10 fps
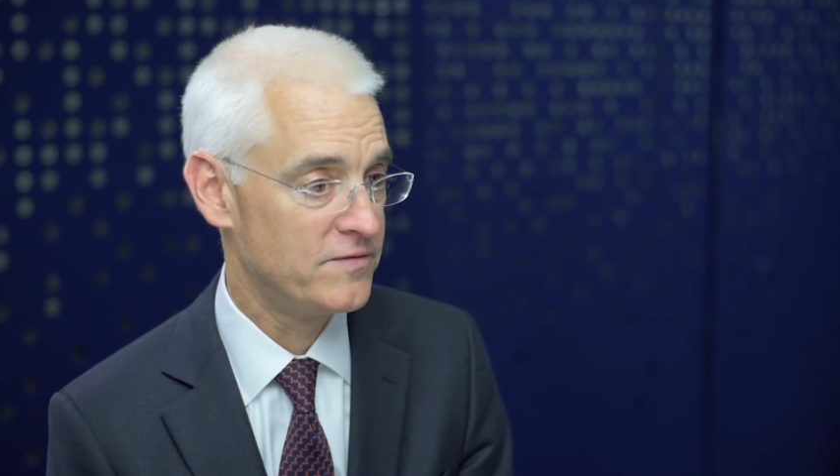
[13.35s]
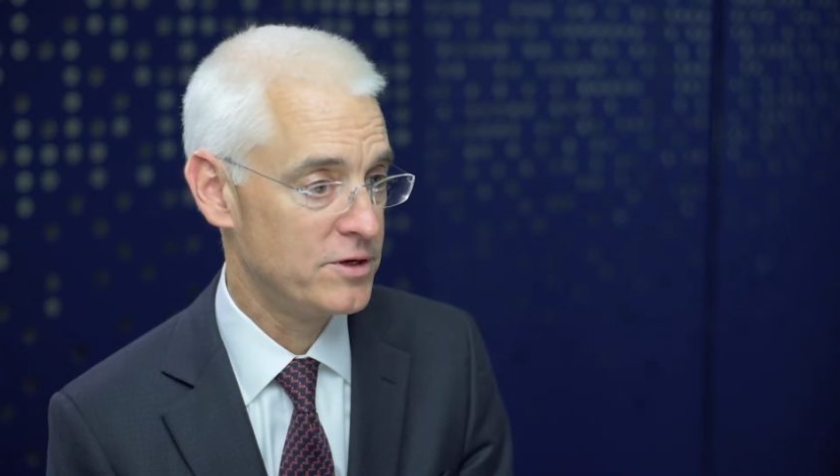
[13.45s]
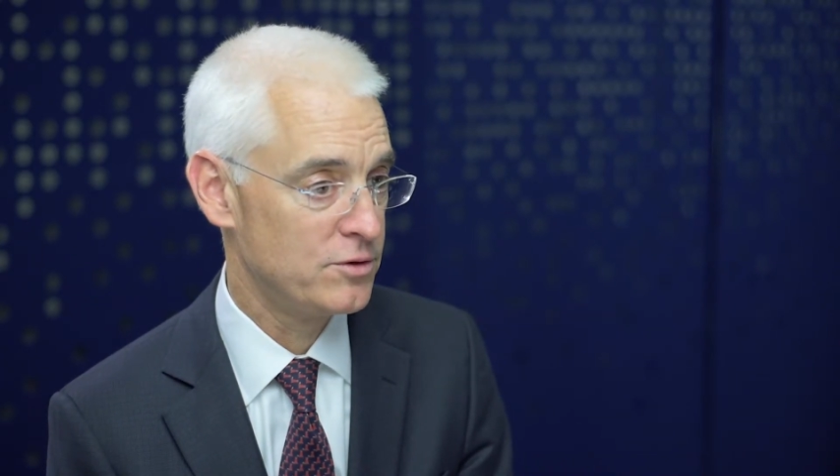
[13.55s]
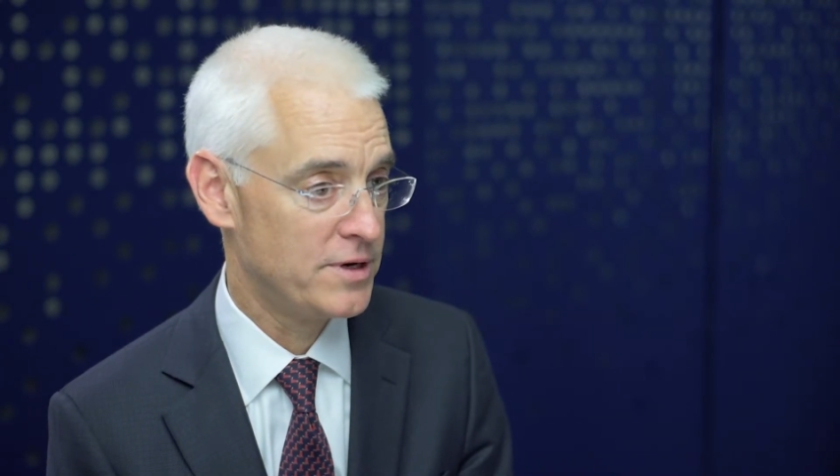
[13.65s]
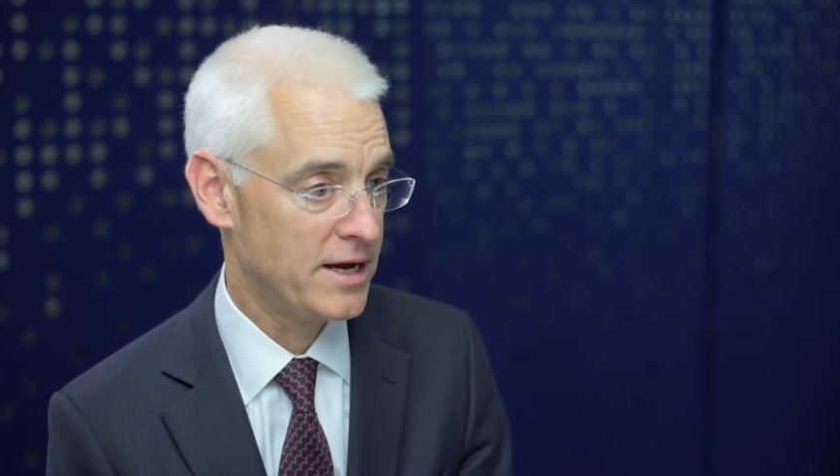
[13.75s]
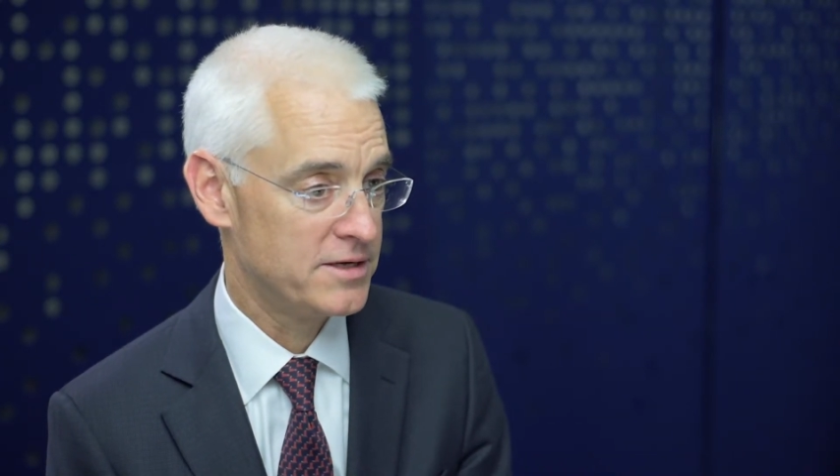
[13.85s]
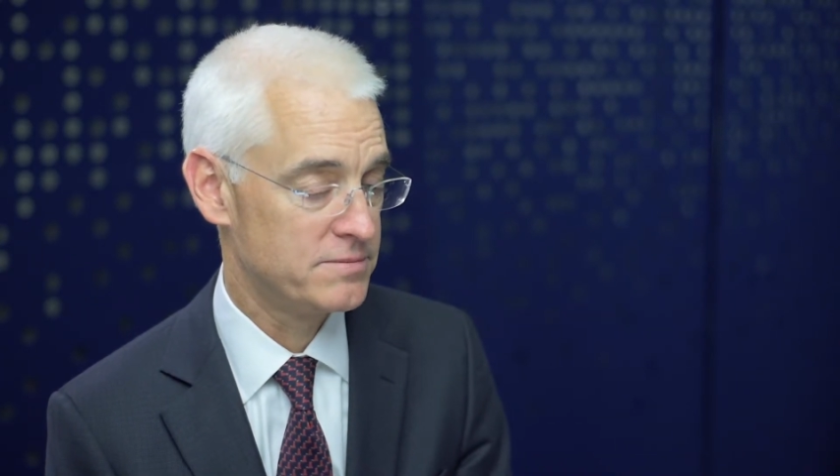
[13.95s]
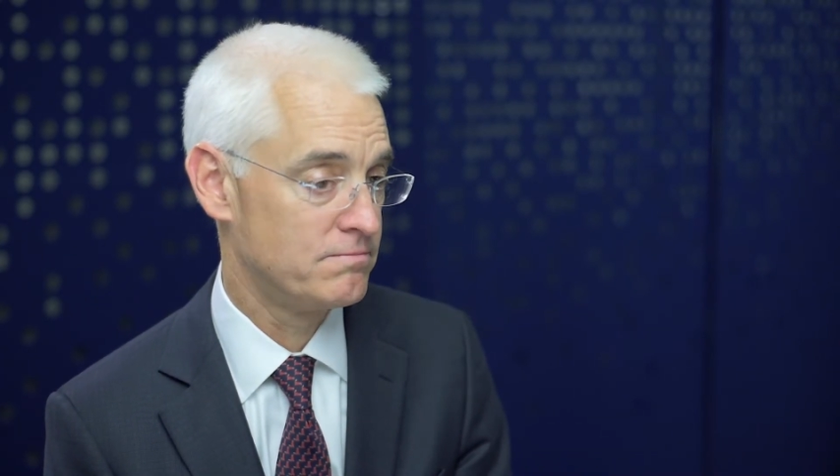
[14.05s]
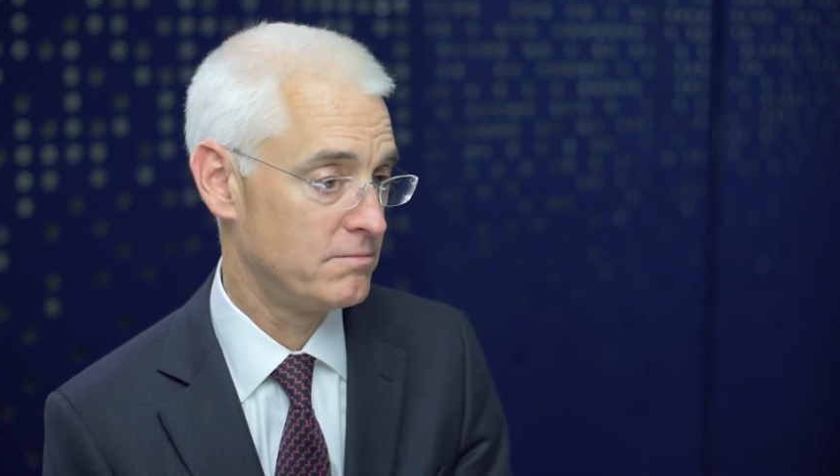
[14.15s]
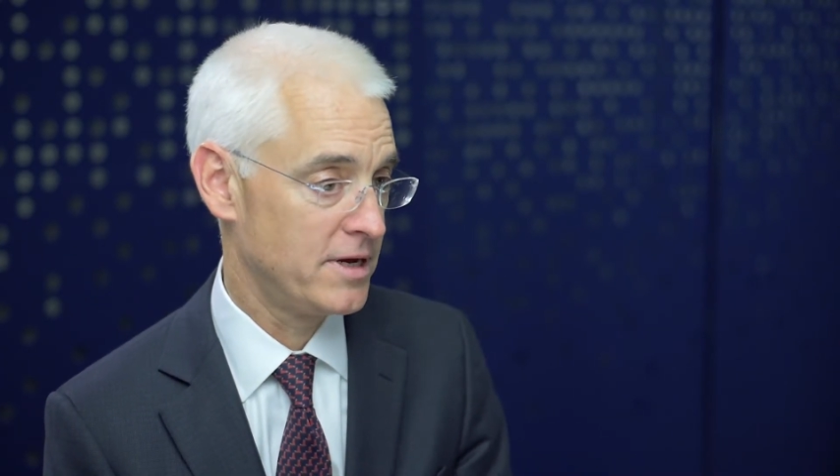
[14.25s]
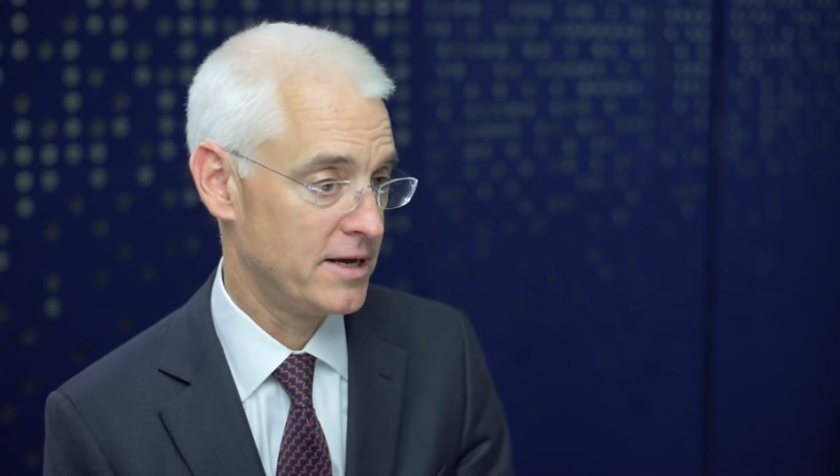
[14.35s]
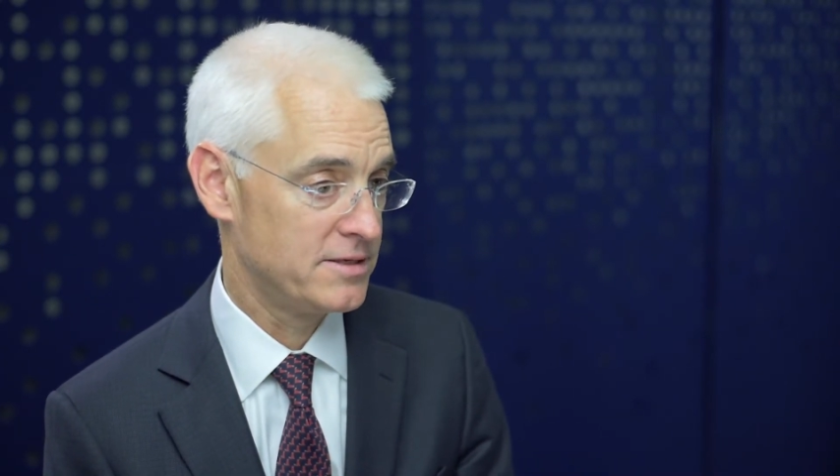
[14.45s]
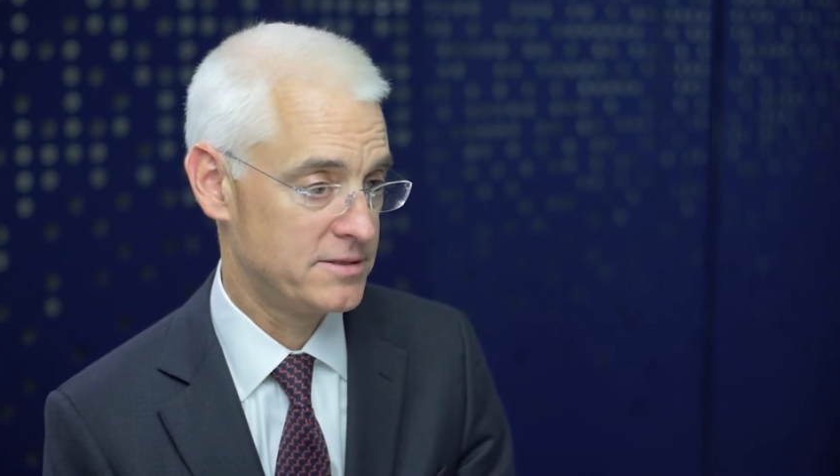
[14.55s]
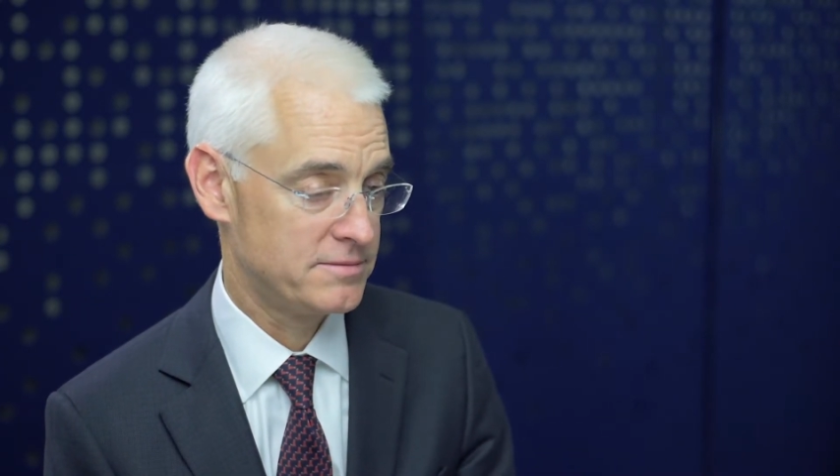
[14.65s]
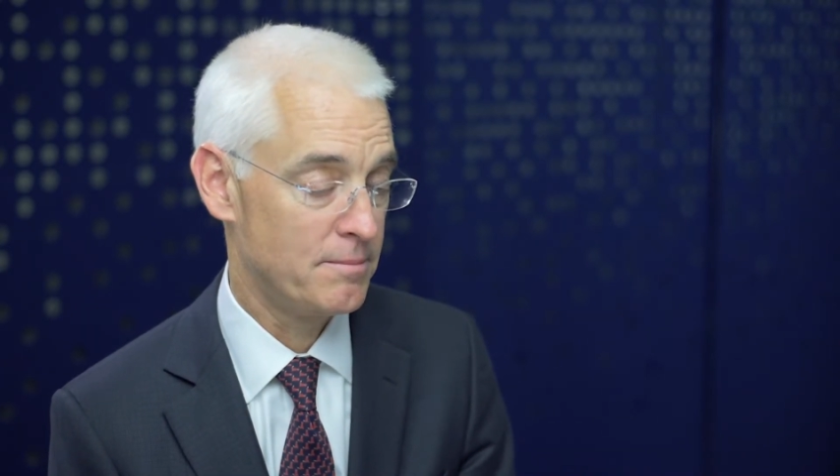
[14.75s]
viewed as
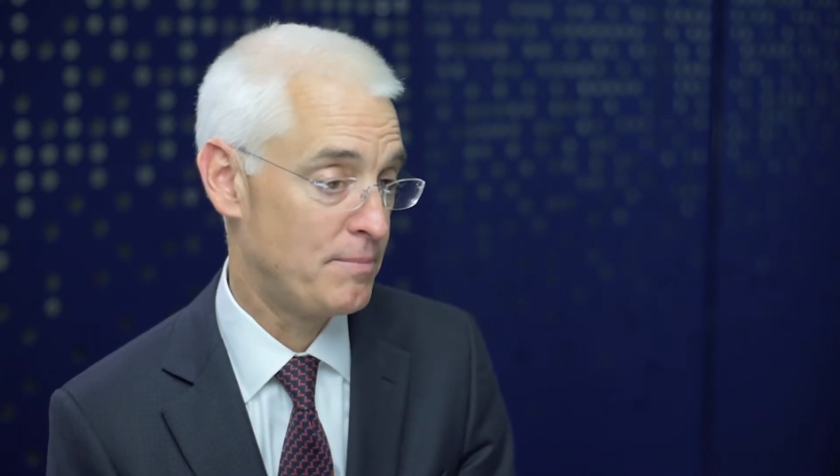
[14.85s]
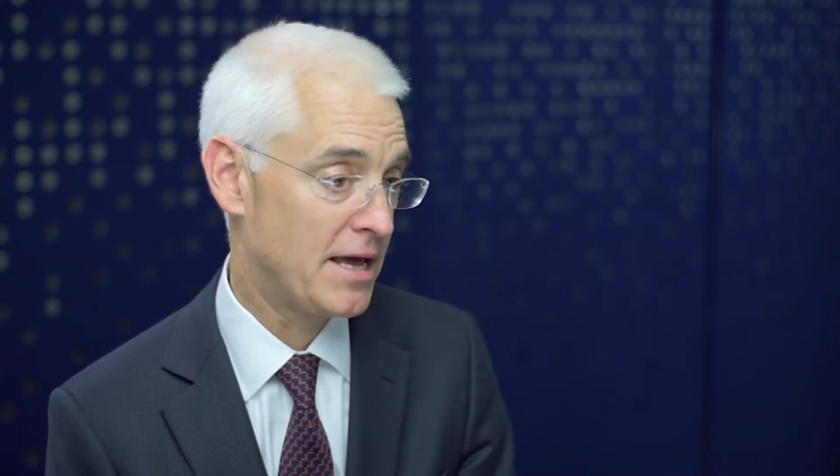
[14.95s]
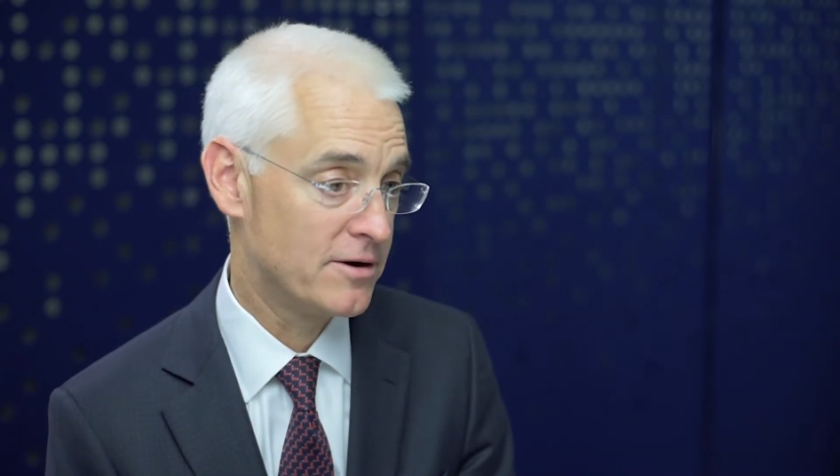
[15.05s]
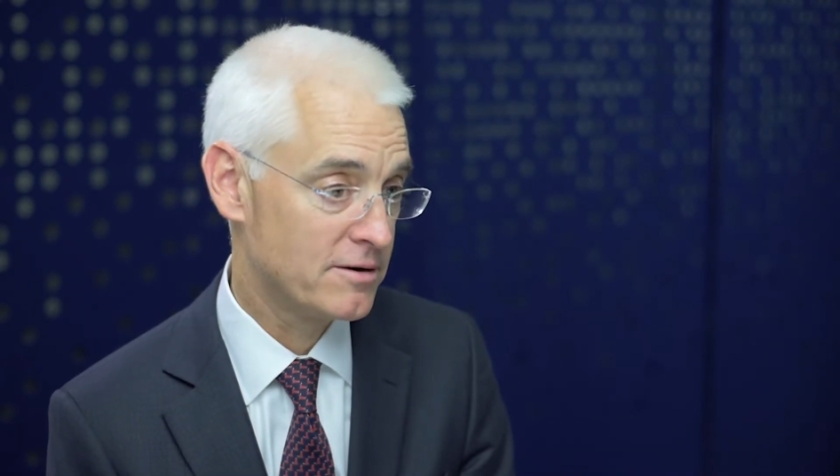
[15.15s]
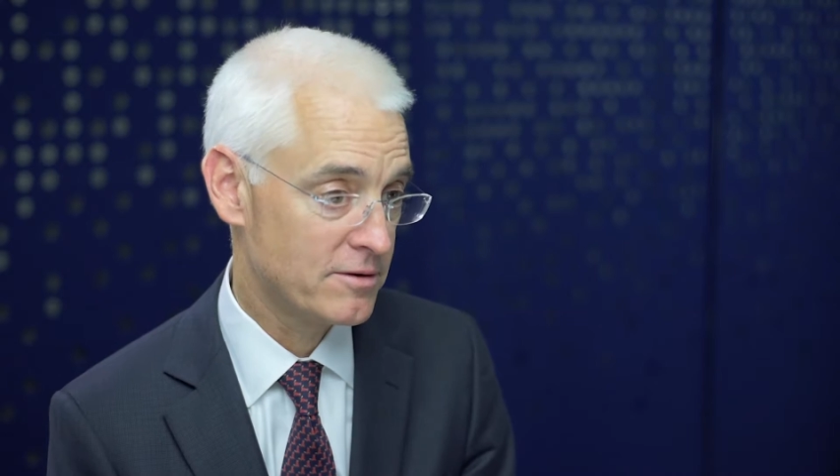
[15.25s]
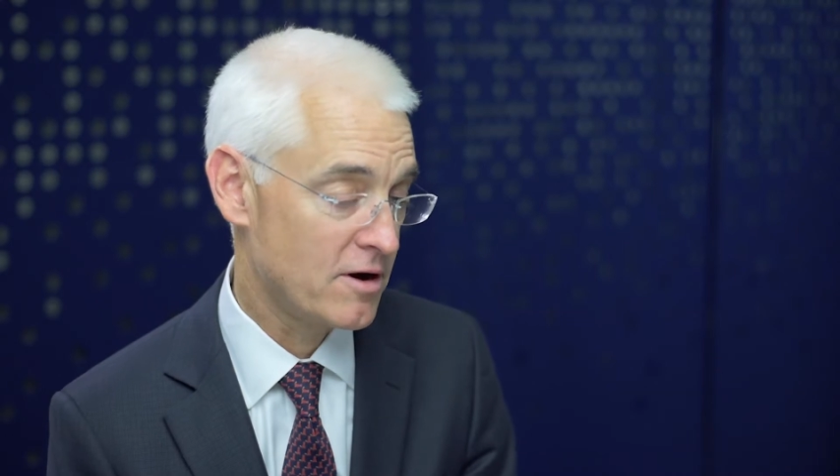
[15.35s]
better,